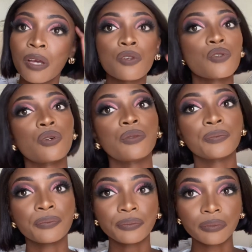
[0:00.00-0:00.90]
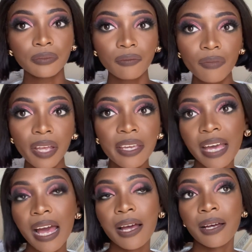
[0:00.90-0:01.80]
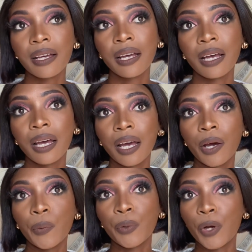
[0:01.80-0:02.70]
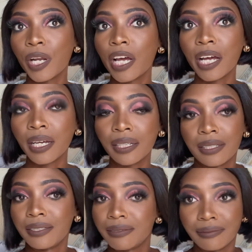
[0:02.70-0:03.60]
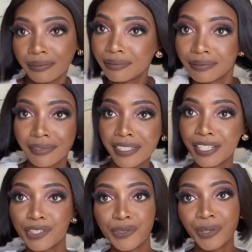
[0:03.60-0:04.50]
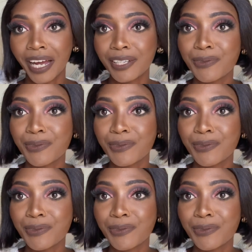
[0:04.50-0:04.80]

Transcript: So yeah, we're gonna teach you guys